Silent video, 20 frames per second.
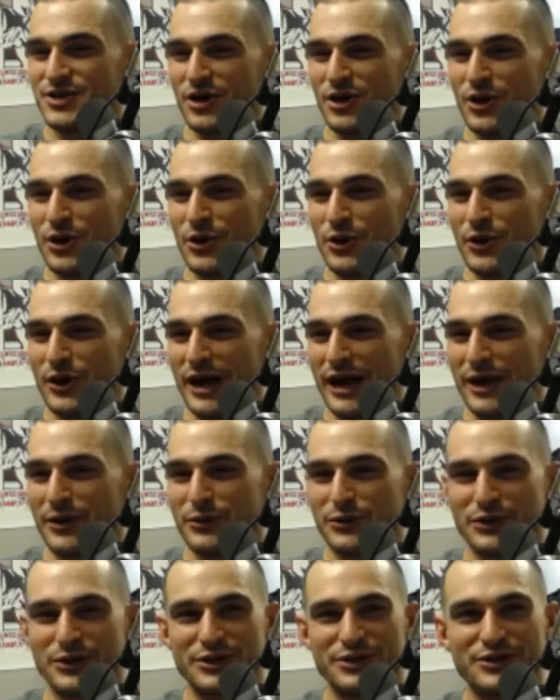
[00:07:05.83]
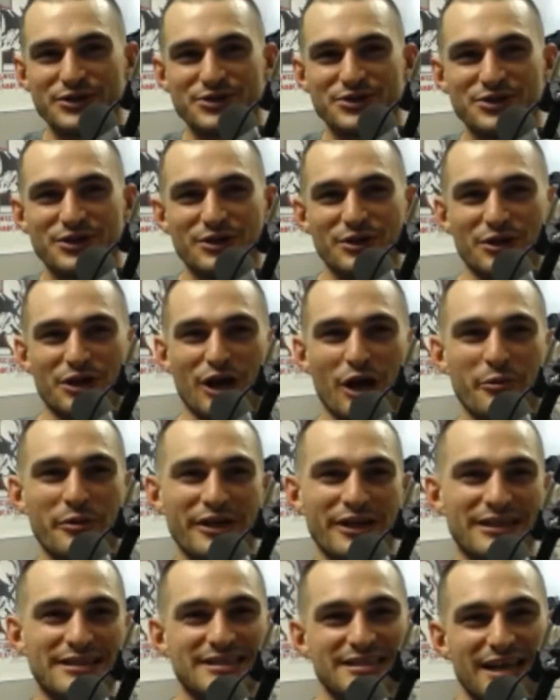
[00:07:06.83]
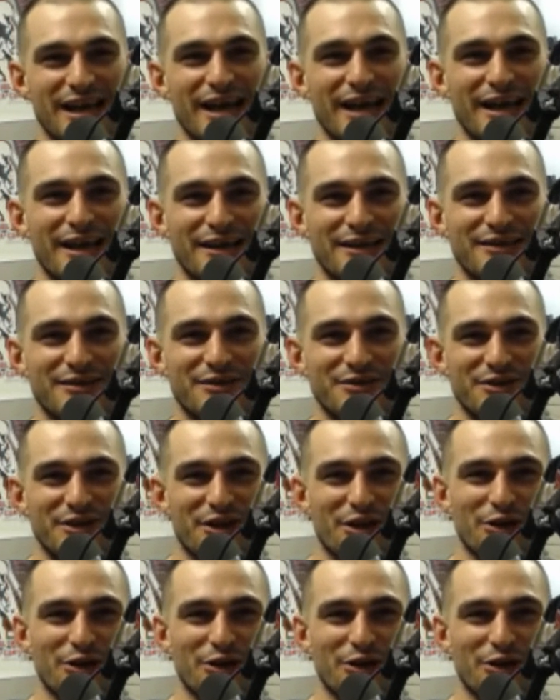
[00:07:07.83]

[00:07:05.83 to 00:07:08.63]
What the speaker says: So I was coming inside,